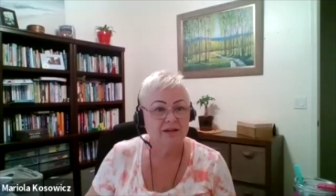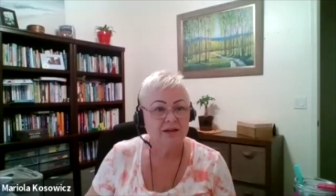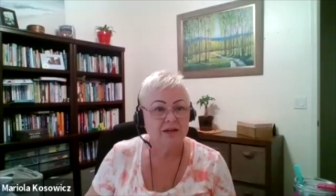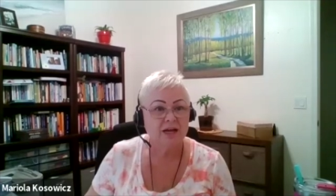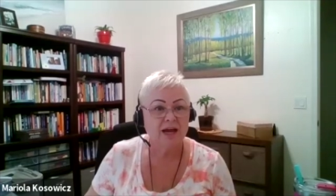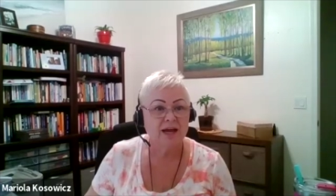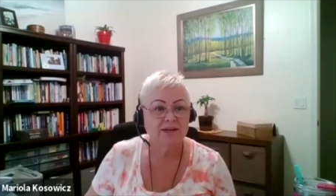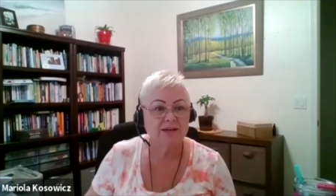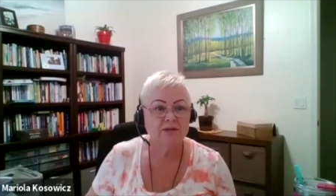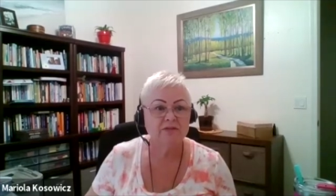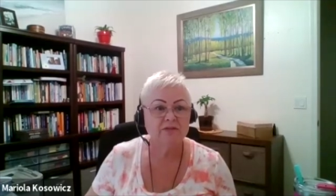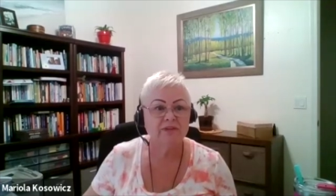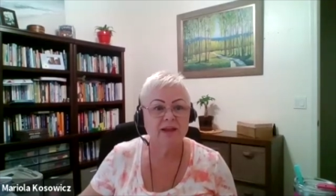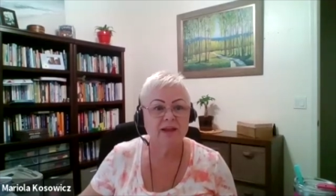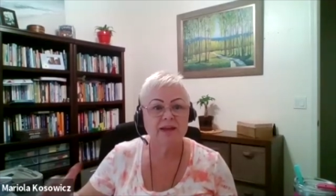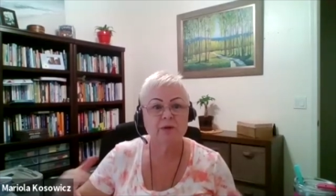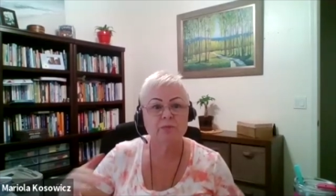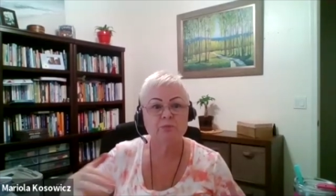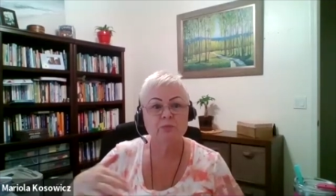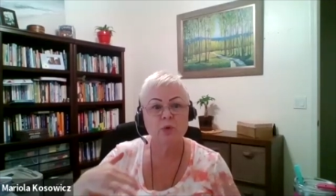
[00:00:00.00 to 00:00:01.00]
Kind of
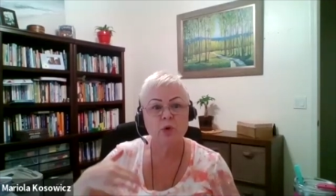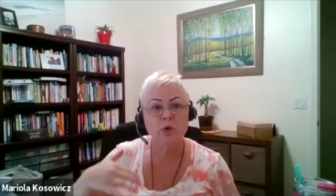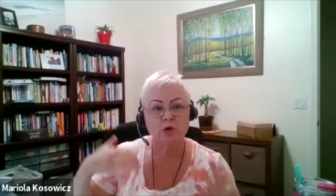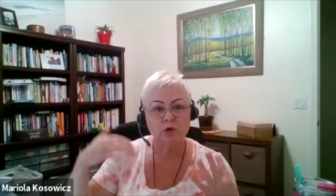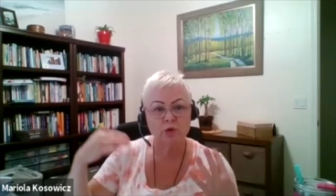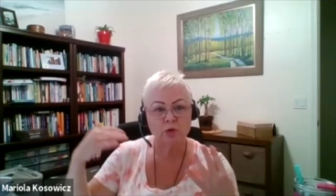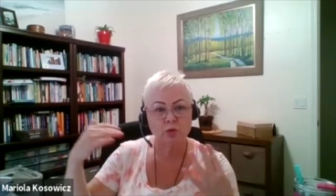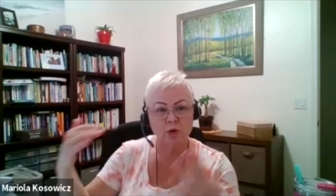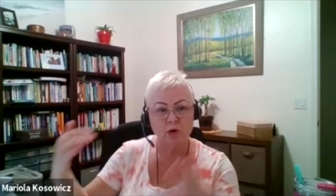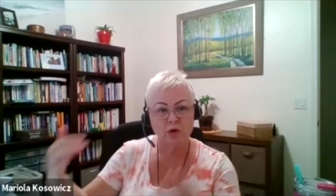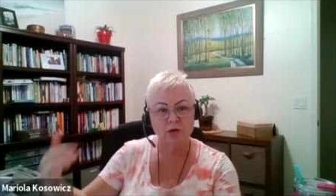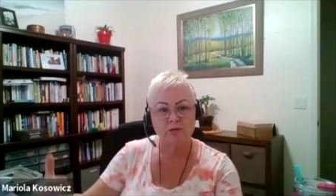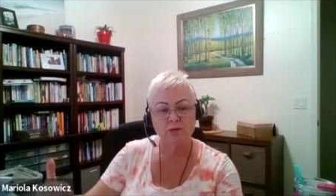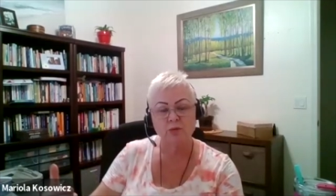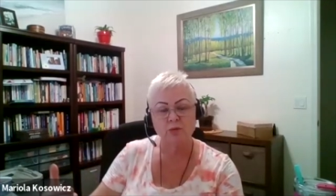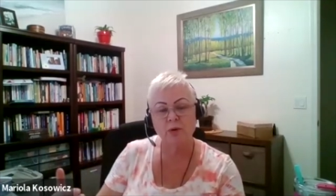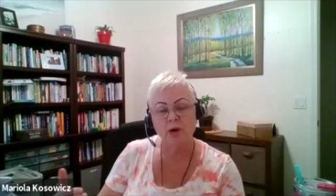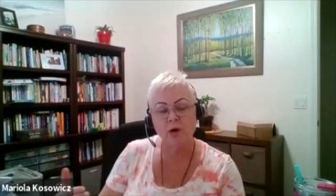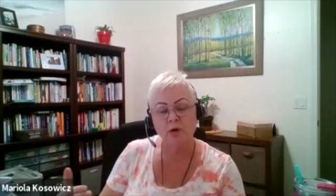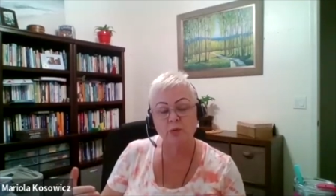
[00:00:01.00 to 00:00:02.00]
like more
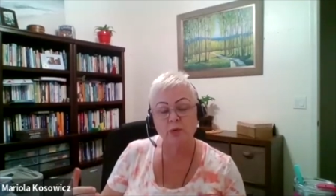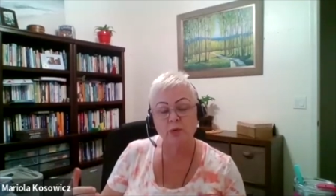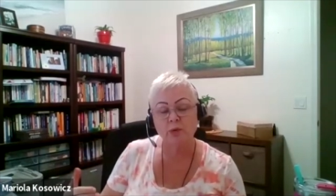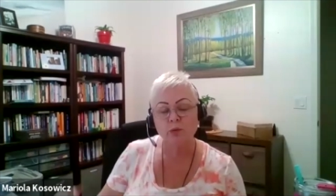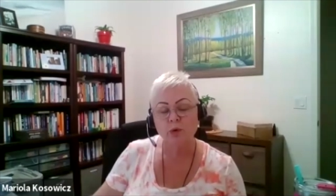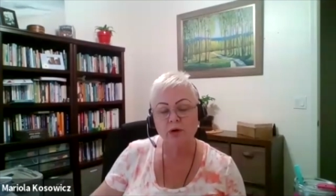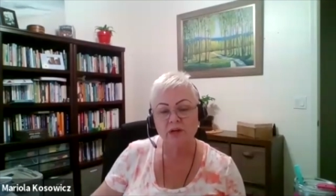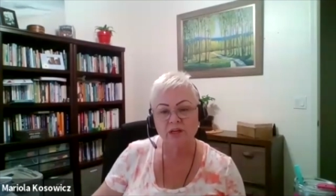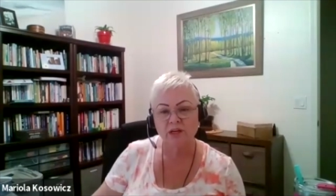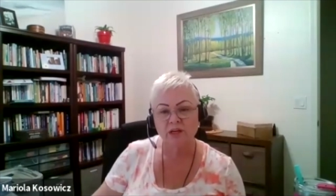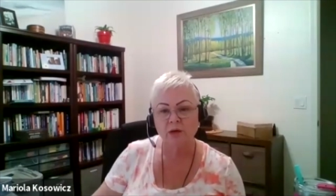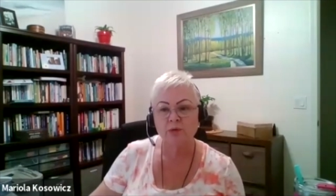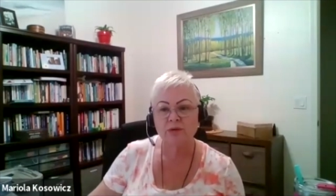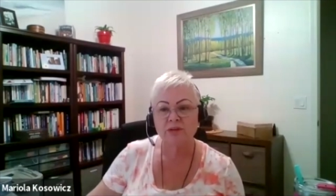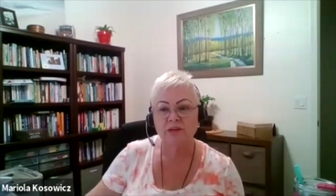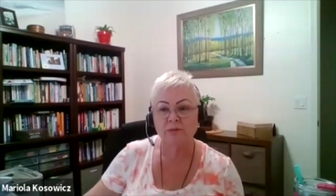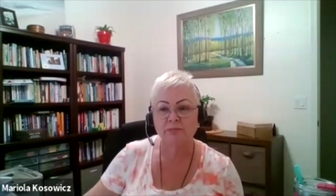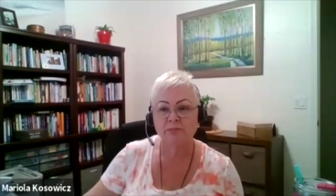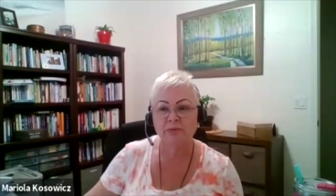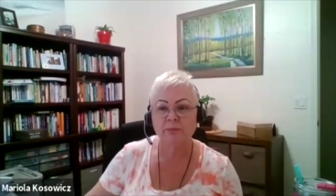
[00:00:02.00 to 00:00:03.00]
we're working with
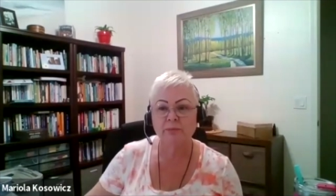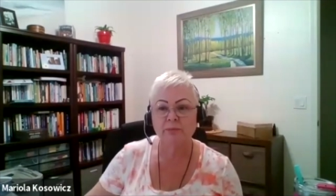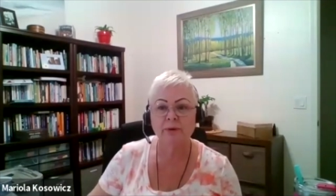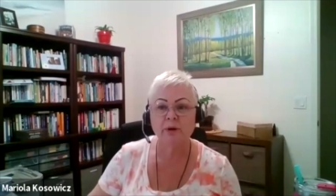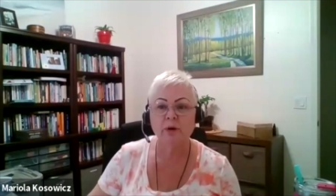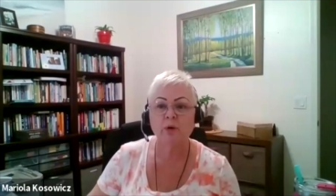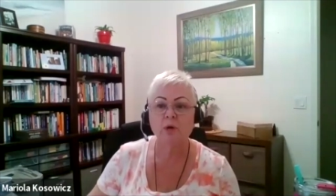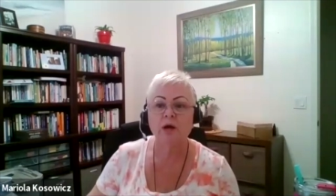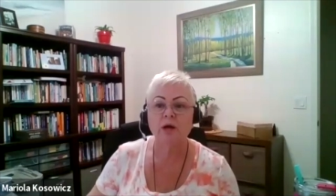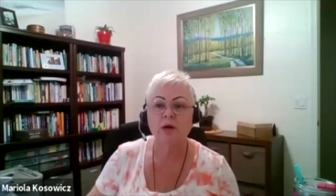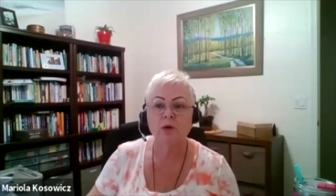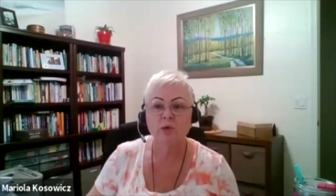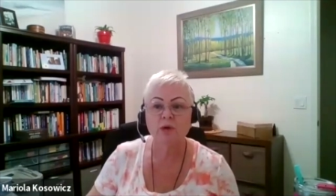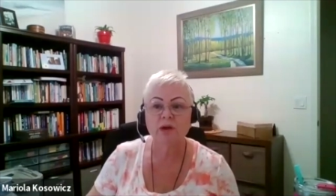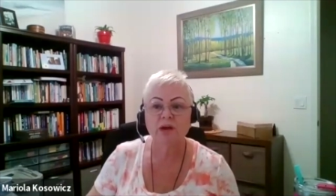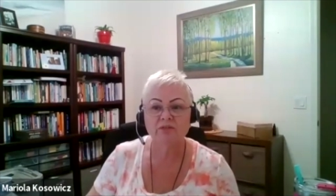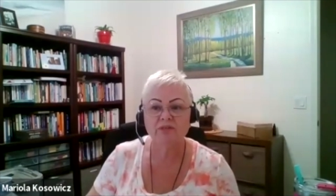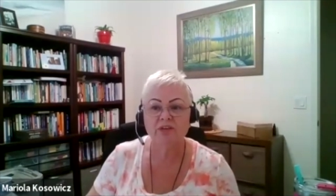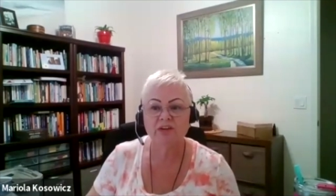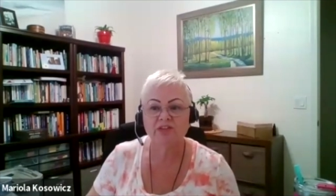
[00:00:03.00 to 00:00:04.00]
the people, we
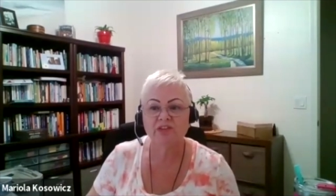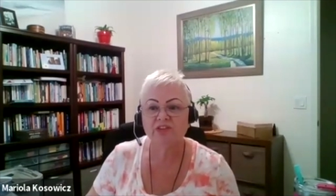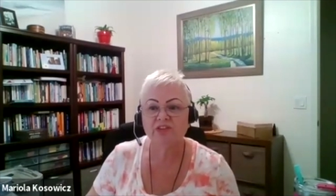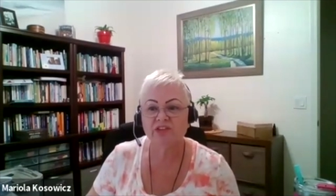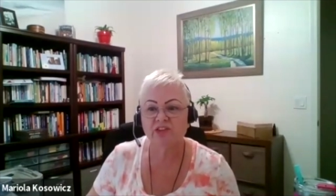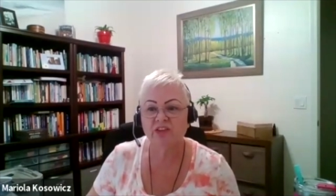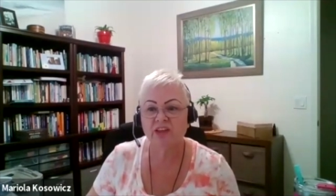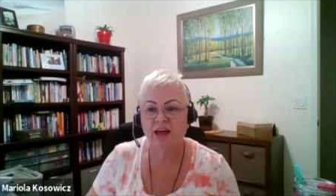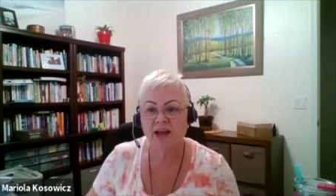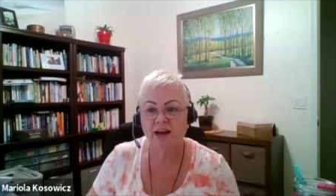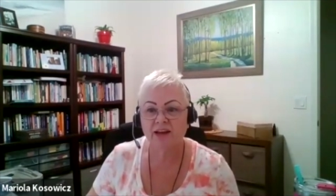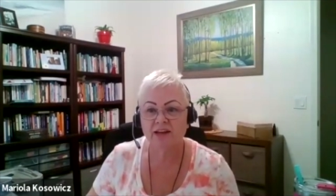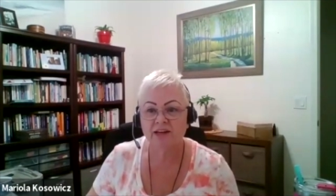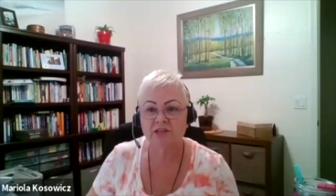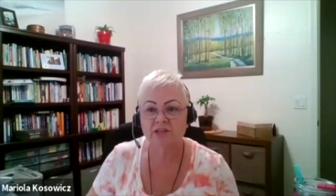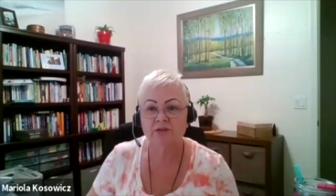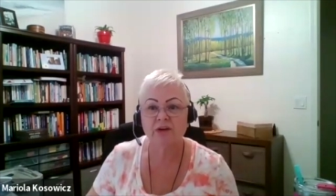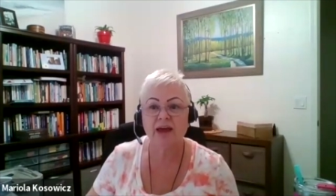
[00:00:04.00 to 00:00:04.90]
have this knowledge.